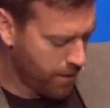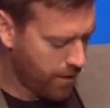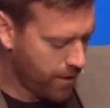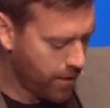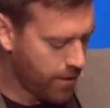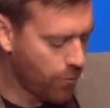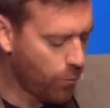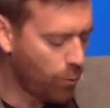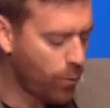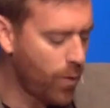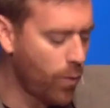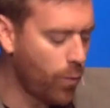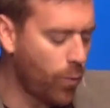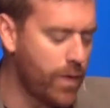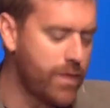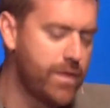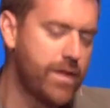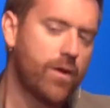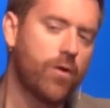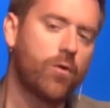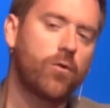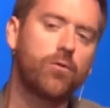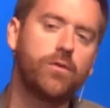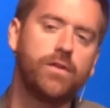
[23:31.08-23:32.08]
When
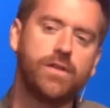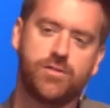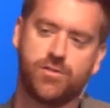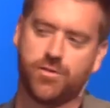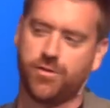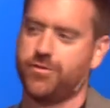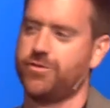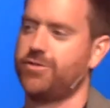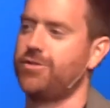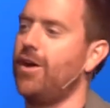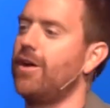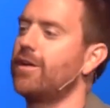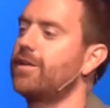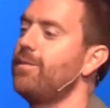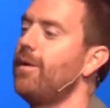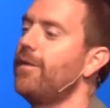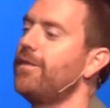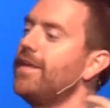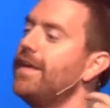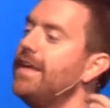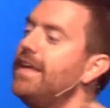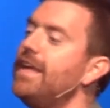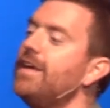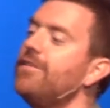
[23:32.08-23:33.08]
the early church talked about
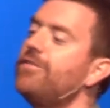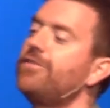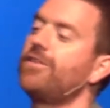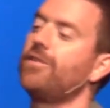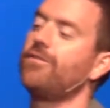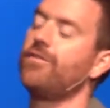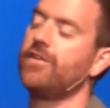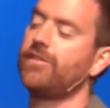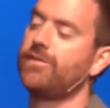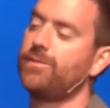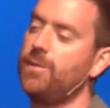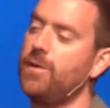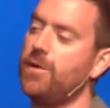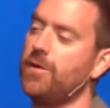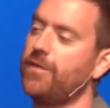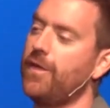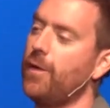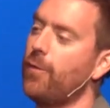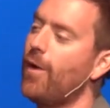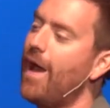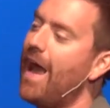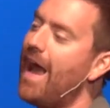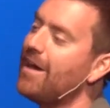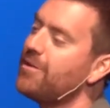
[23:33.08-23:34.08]
the gifts of the Spirit, they
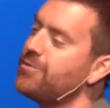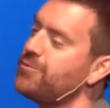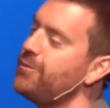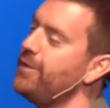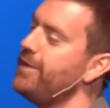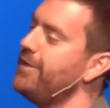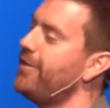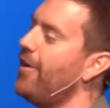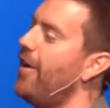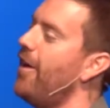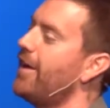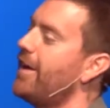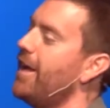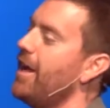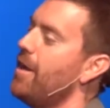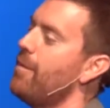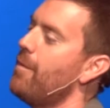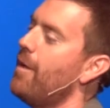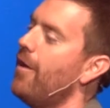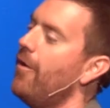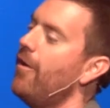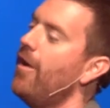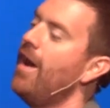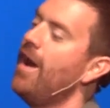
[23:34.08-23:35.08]
were actually talking
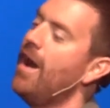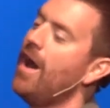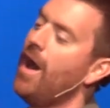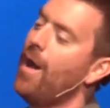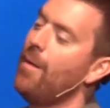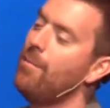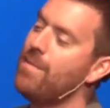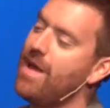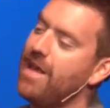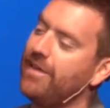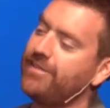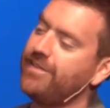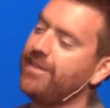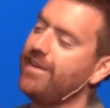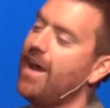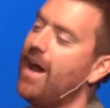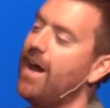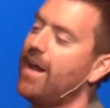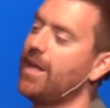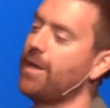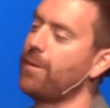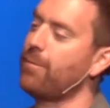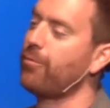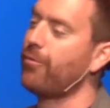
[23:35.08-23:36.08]
about a
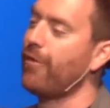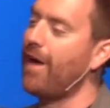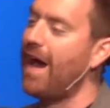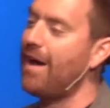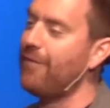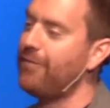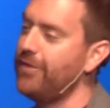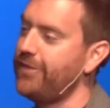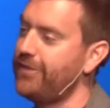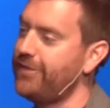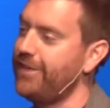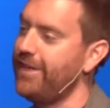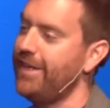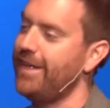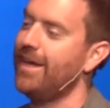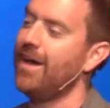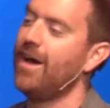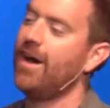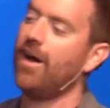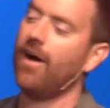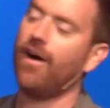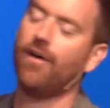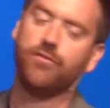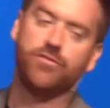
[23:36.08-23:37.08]
messianic prophecy
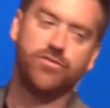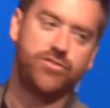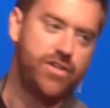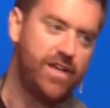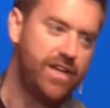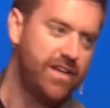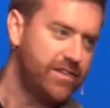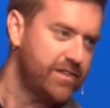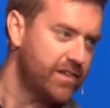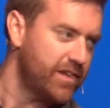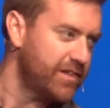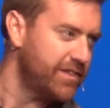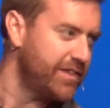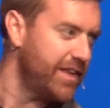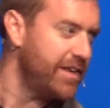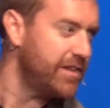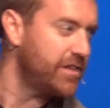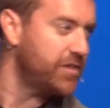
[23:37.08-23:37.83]
of Jesus that is